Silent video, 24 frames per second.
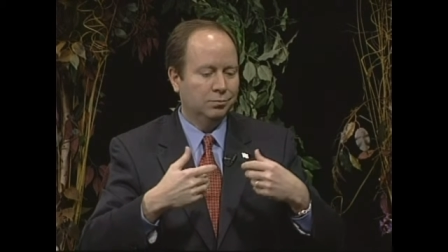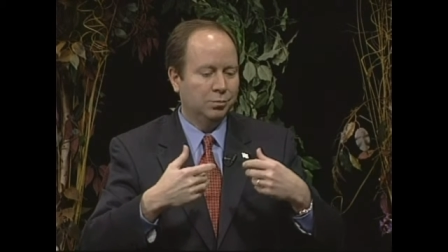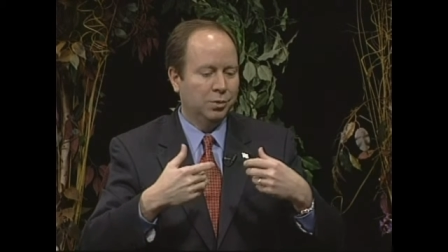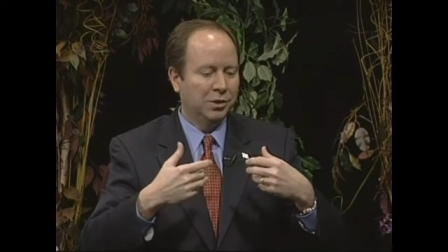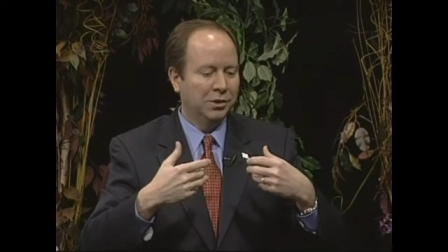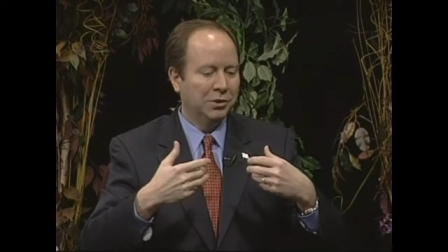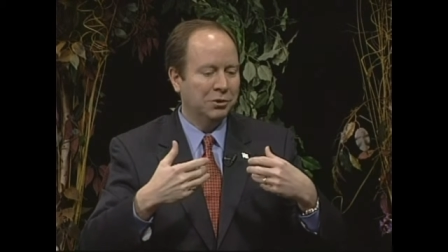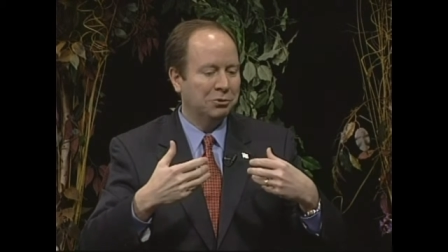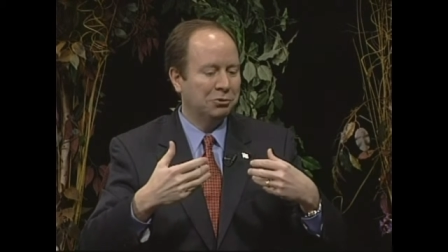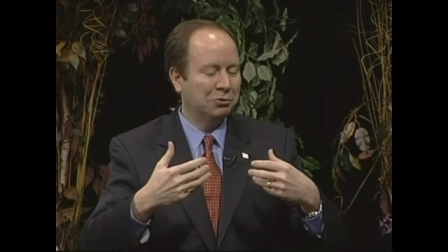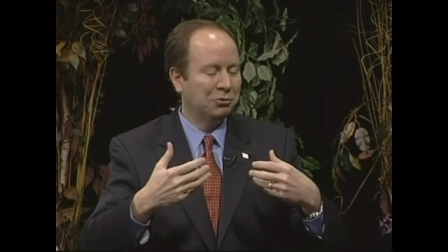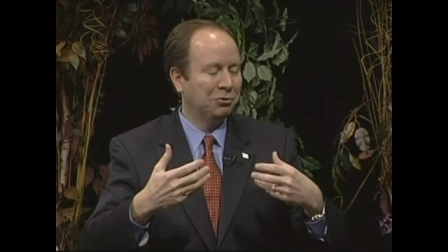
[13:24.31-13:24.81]

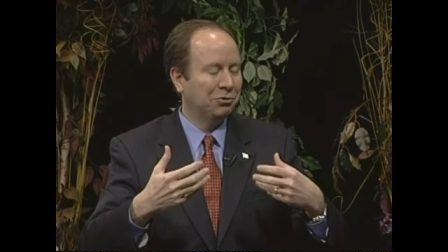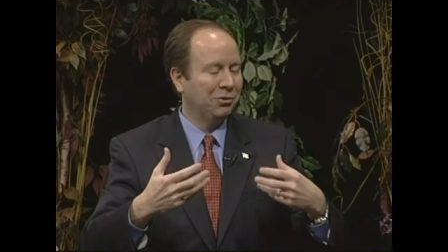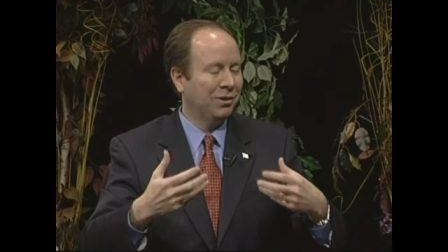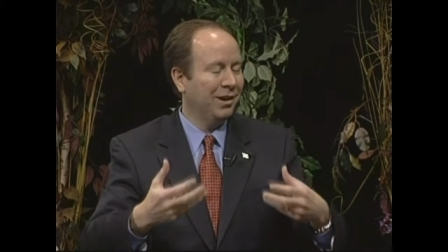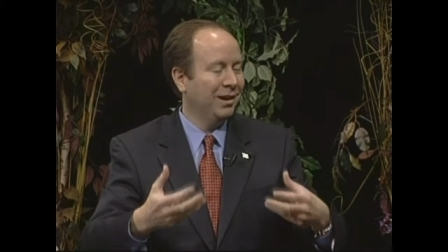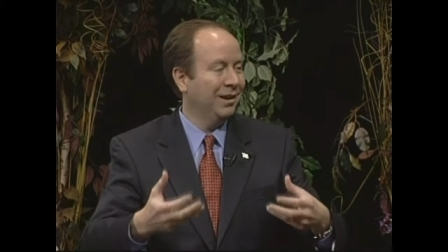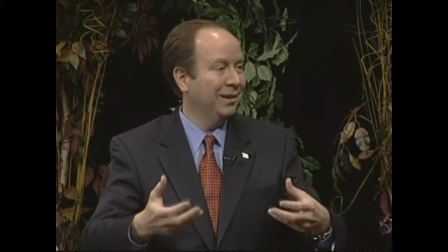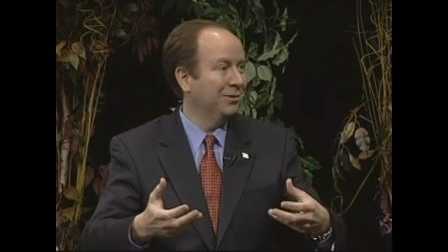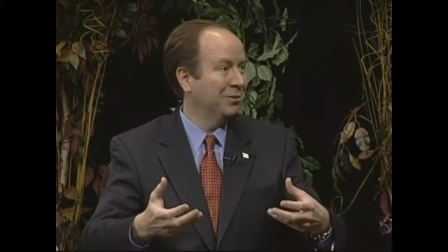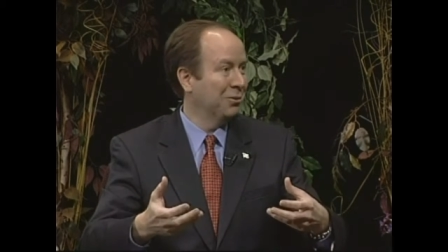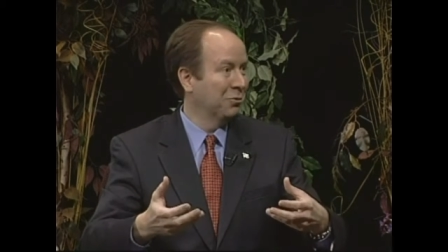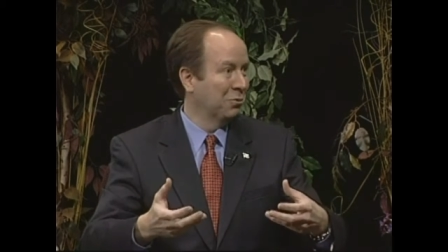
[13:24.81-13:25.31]
political
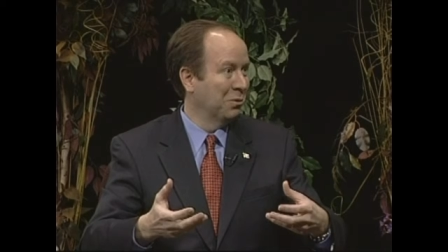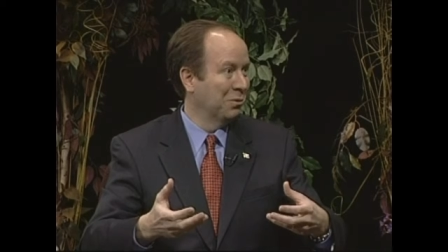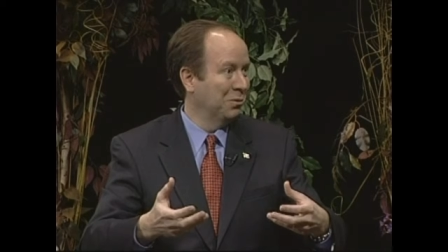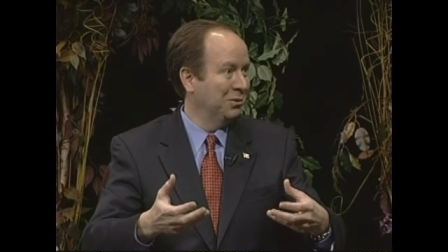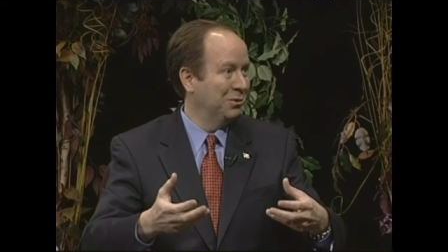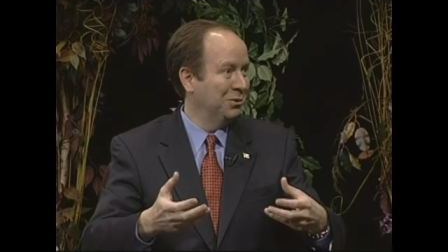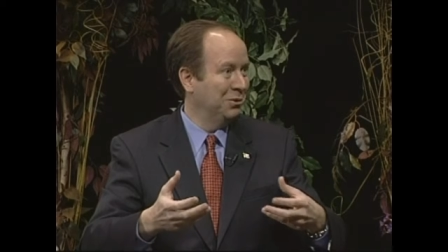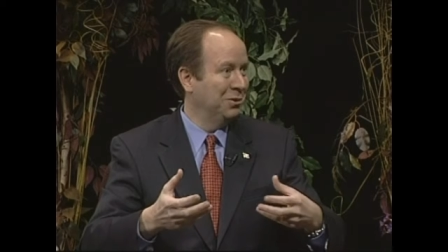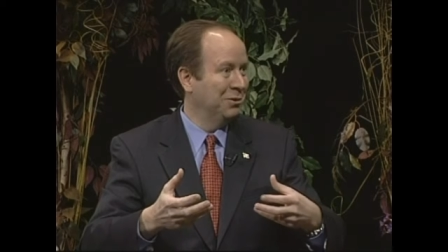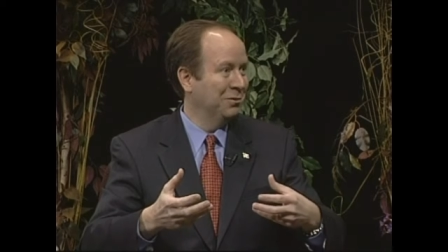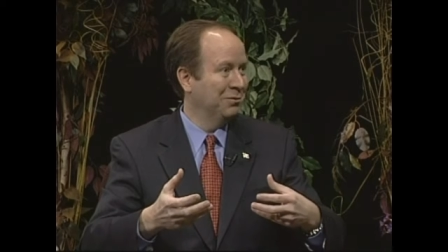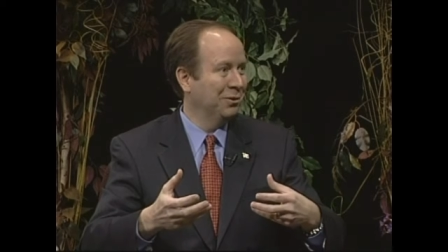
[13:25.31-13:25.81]
science at
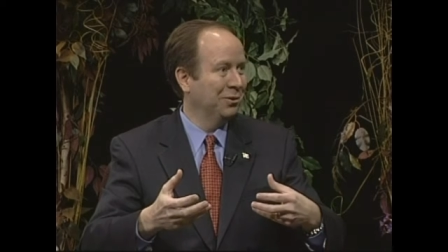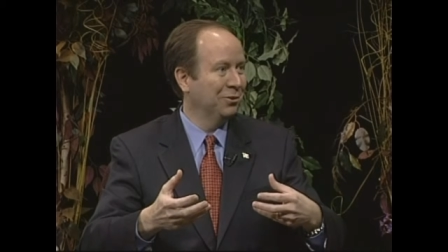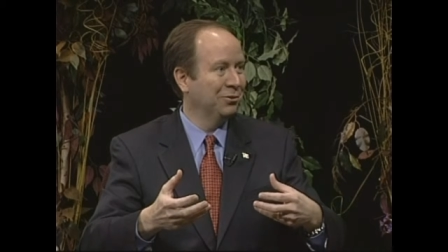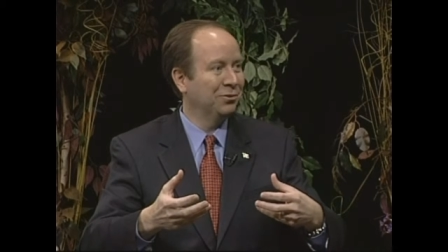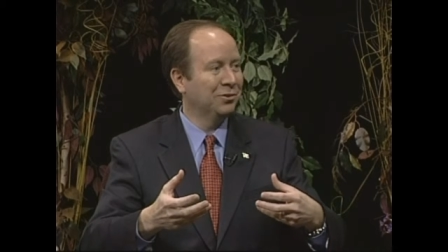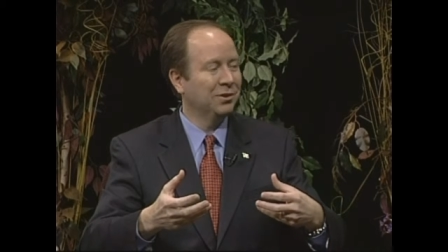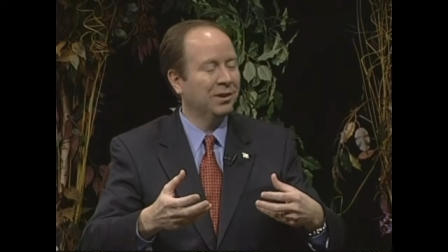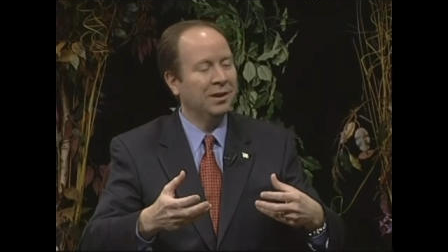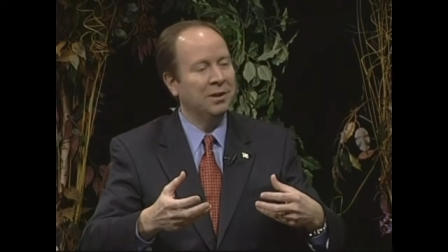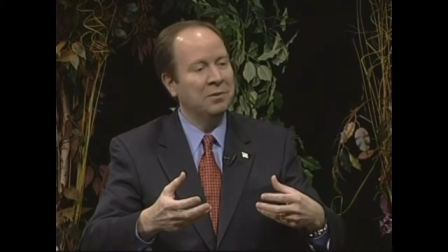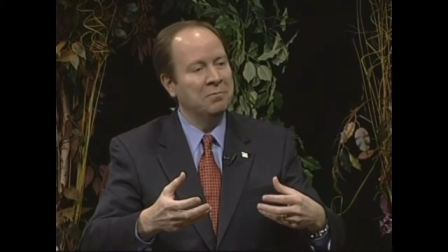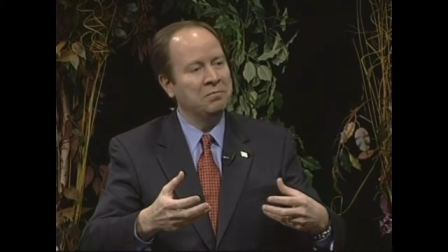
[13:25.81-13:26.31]
Wilmington
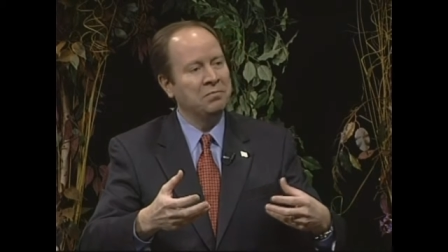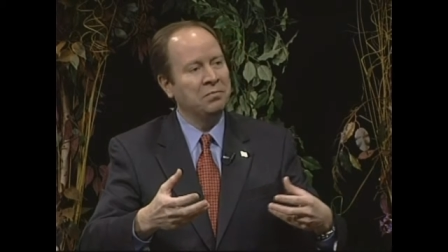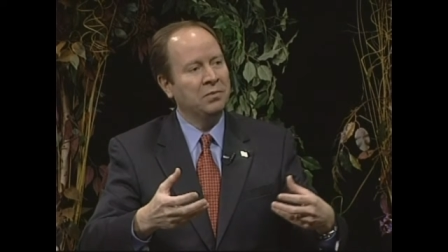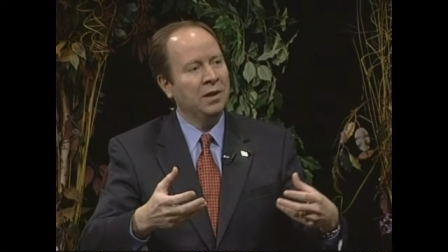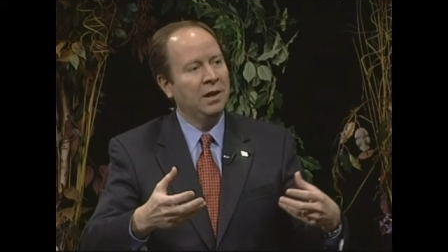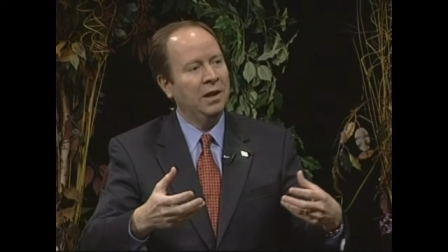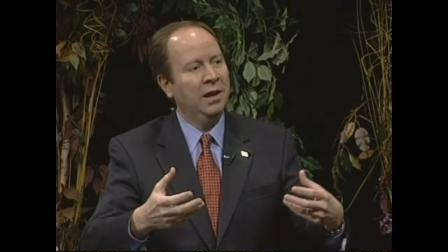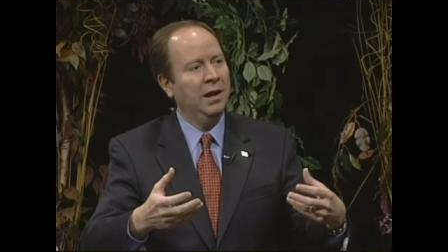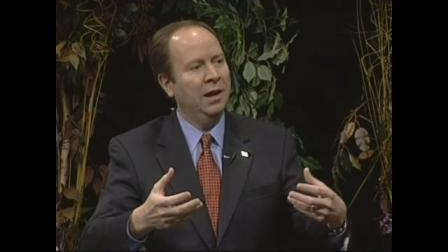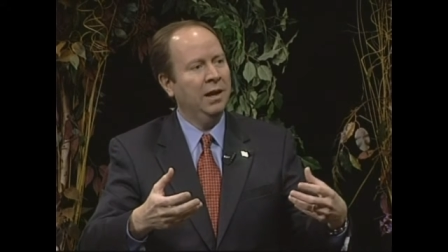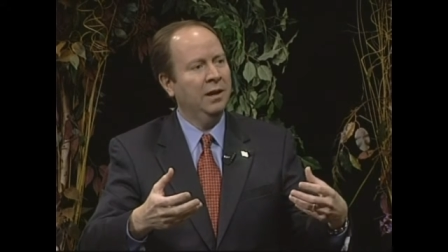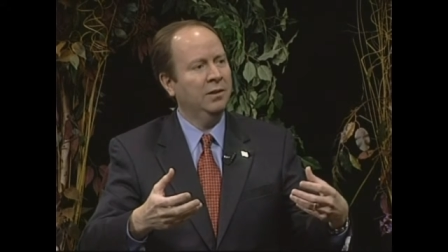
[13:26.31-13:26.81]
University.
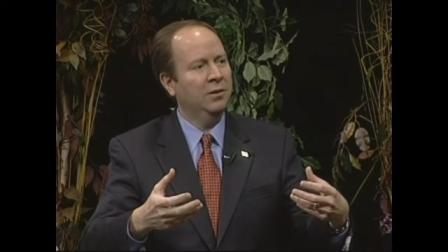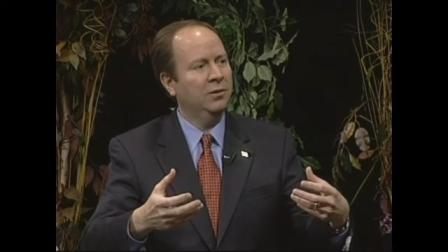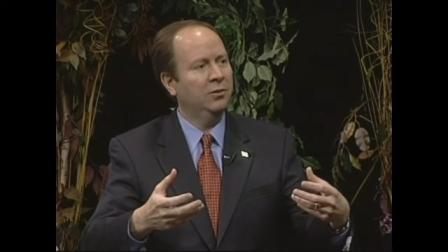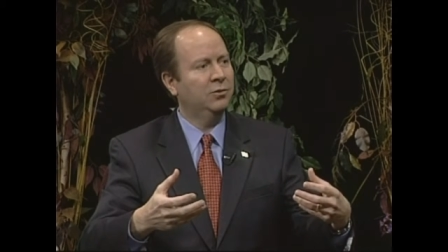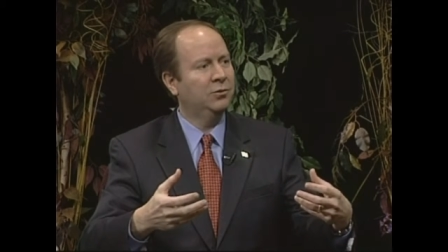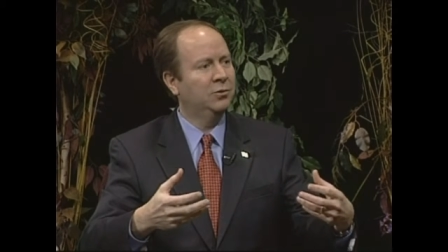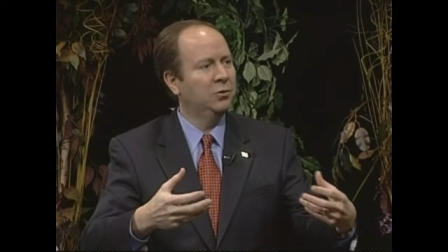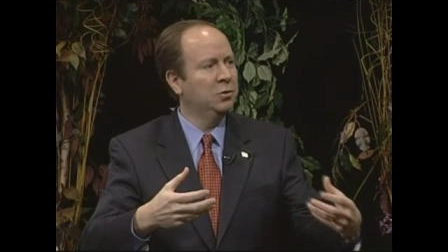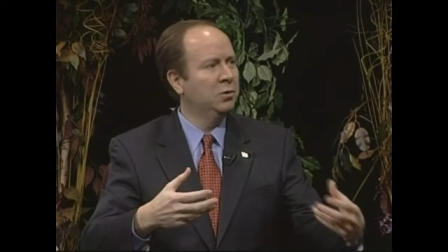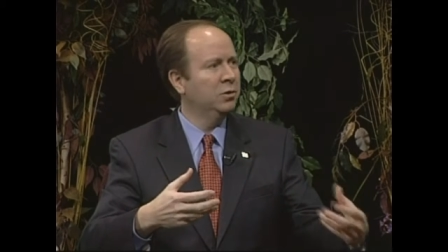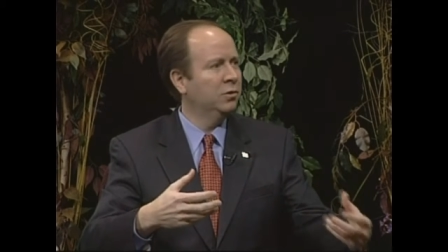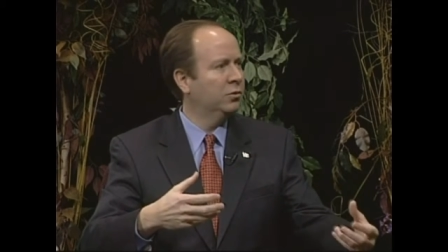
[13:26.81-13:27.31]
And the
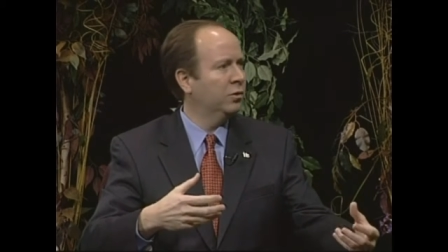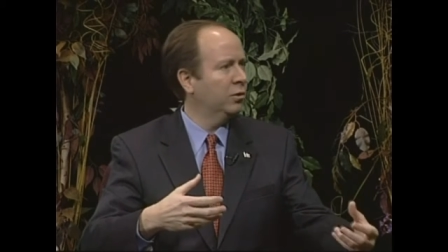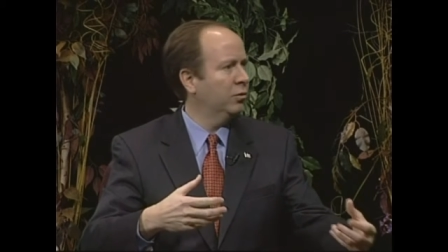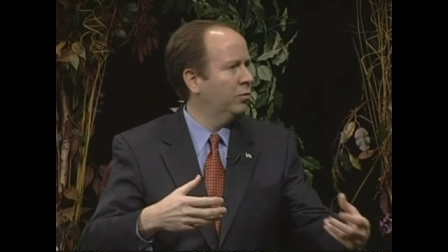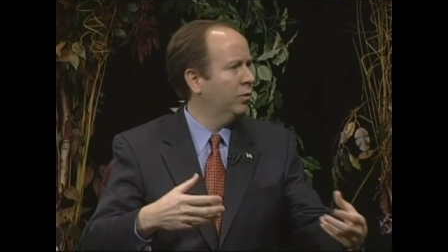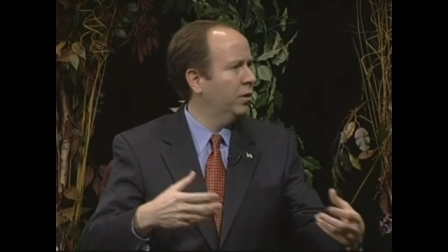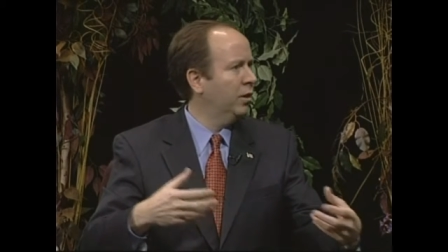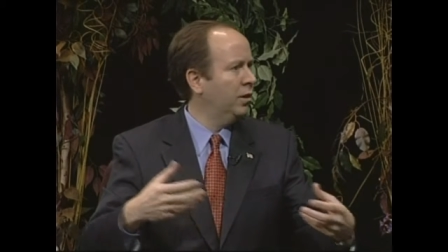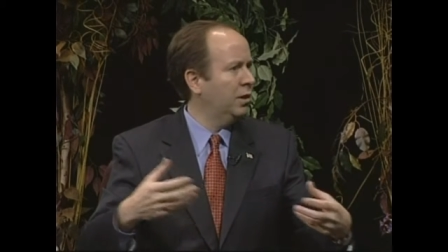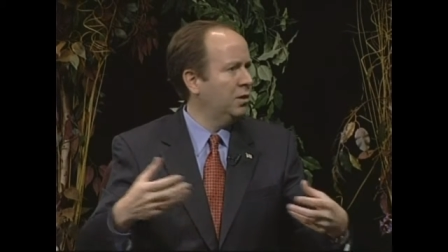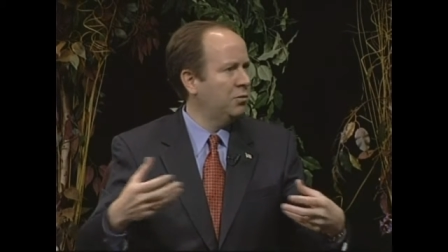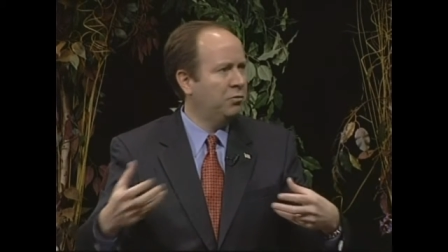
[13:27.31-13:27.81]
students are
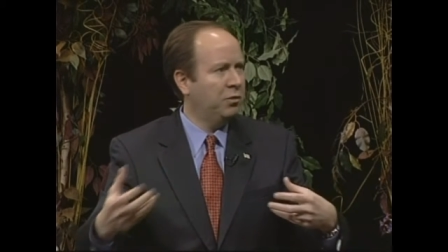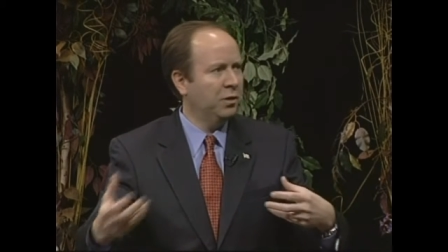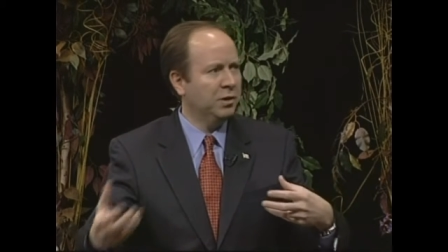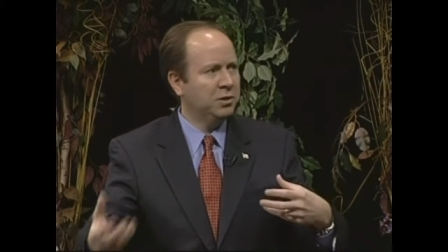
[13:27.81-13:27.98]
very